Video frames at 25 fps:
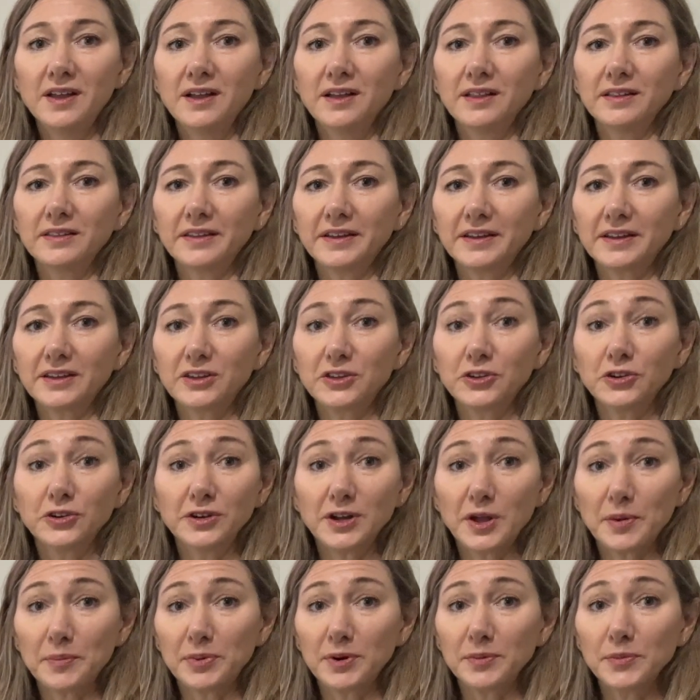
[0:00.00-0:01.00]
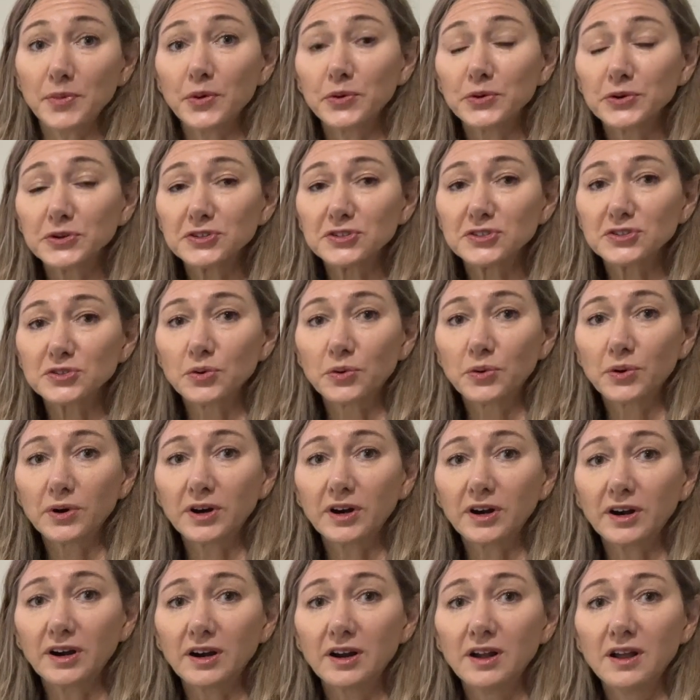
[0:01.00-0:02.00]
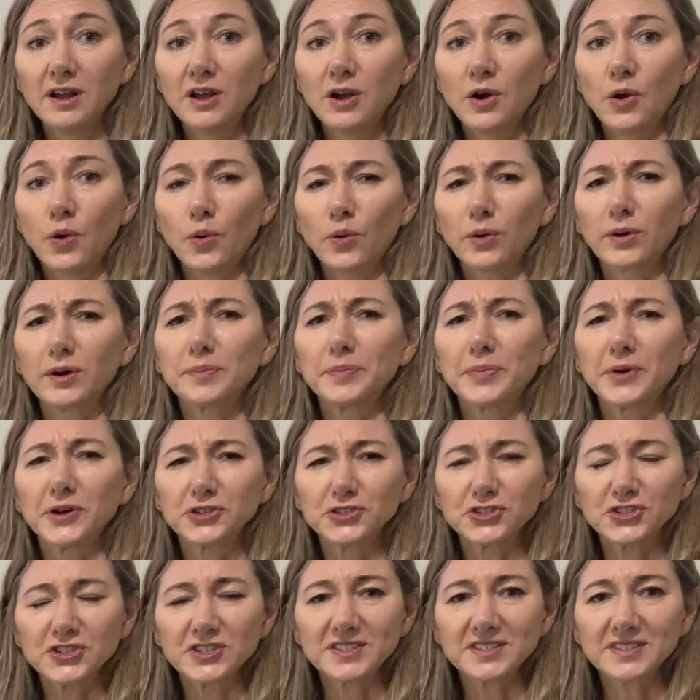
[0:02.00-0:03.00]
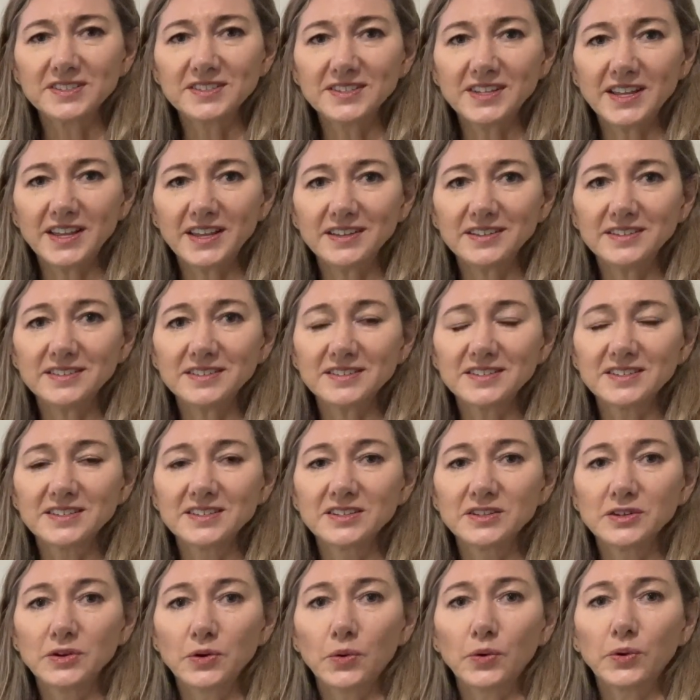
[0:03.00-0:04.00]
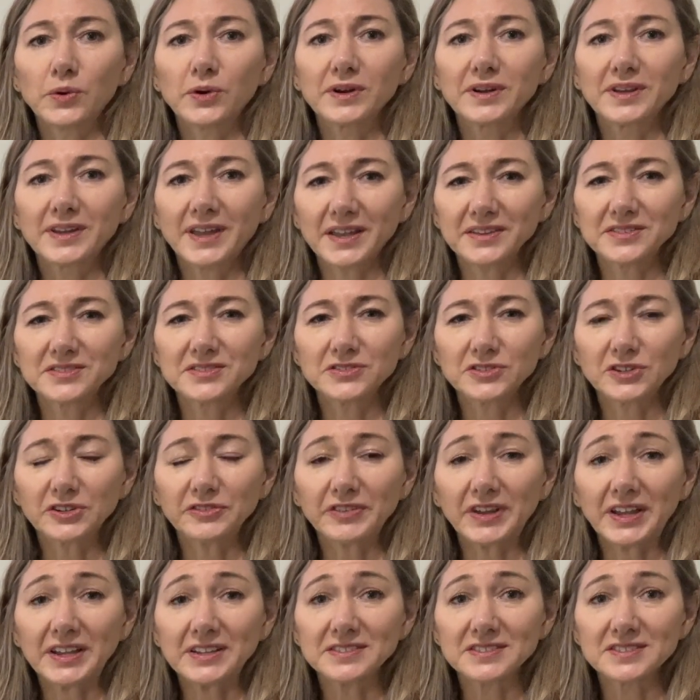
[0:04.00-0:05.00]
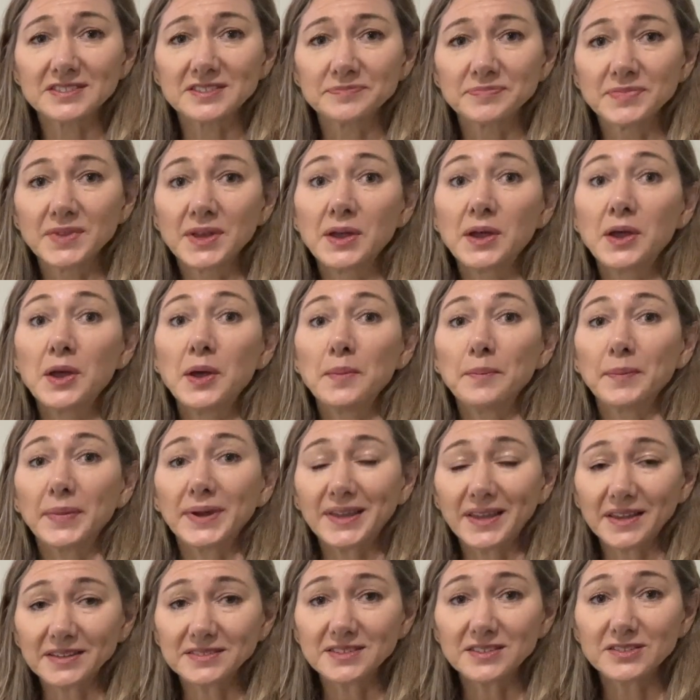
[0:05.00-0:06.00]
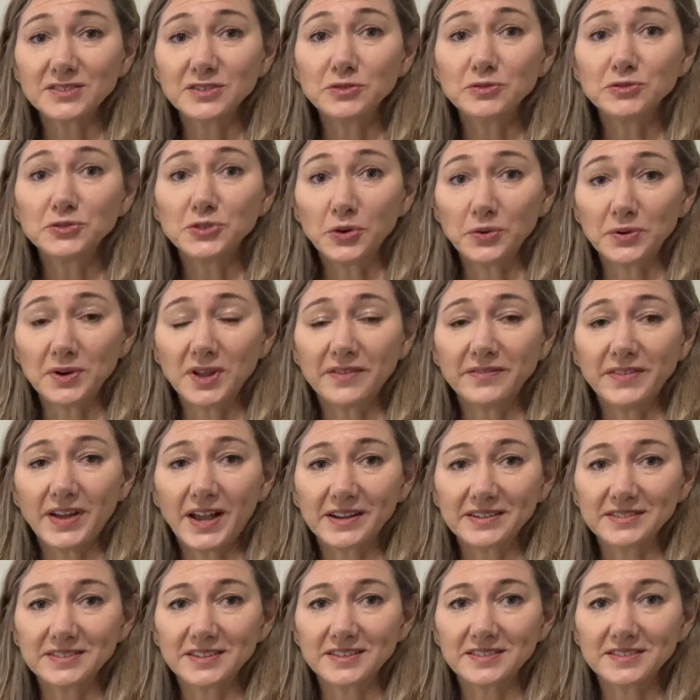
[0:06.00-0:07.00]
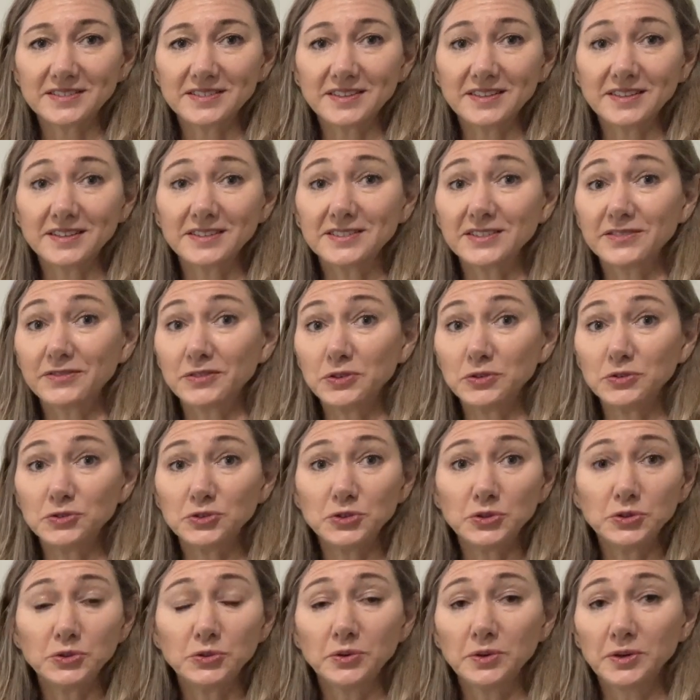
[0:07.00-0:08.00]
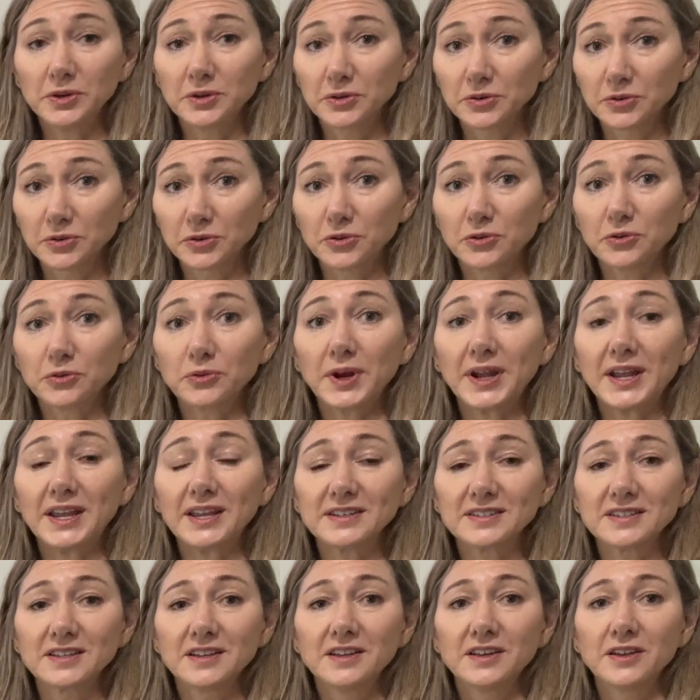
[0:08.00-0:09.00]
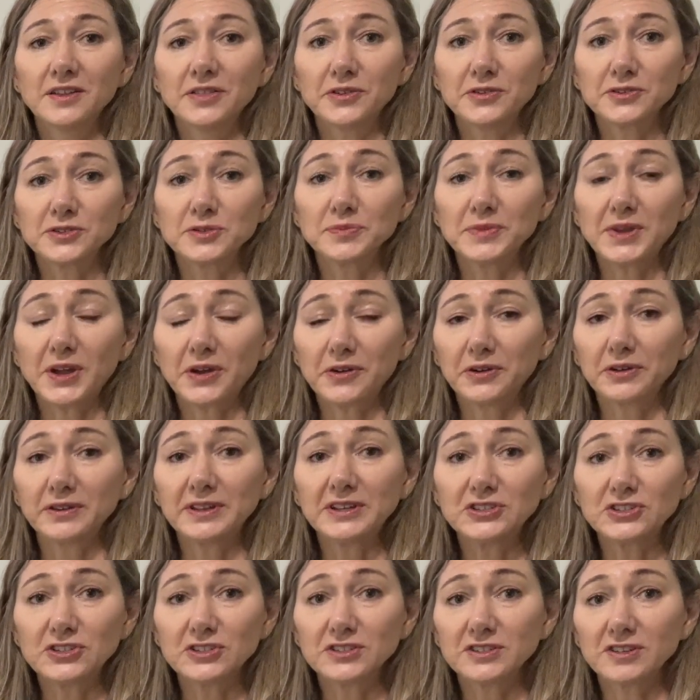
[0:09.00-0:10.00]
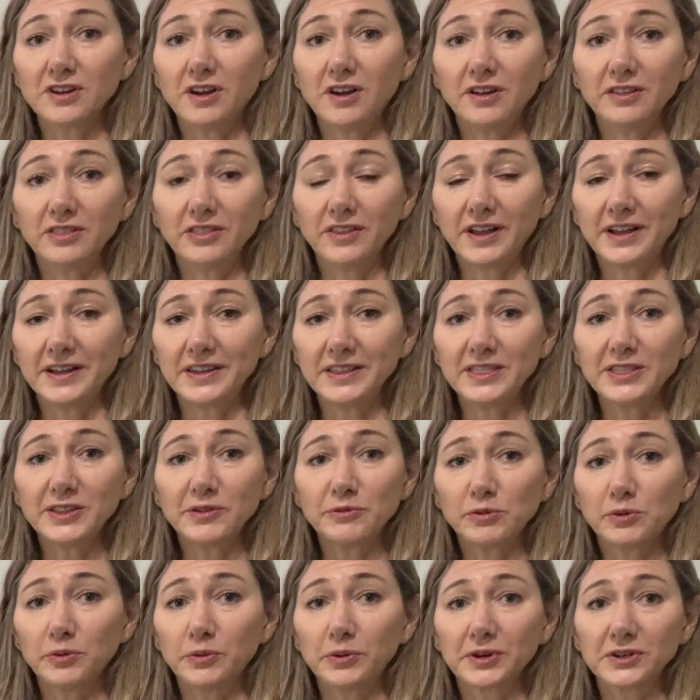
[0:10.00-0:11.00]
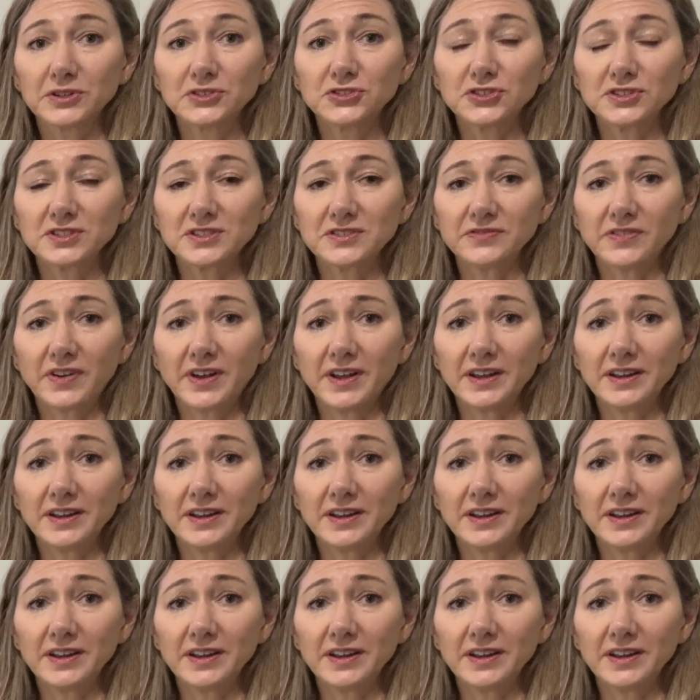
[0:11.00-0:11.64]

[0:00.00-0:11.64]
like your Net Promoter Score, or purchase intent, or guest surveys. My guess is you don't have access to these. If you do, great. There's some calculations online that will work just fine.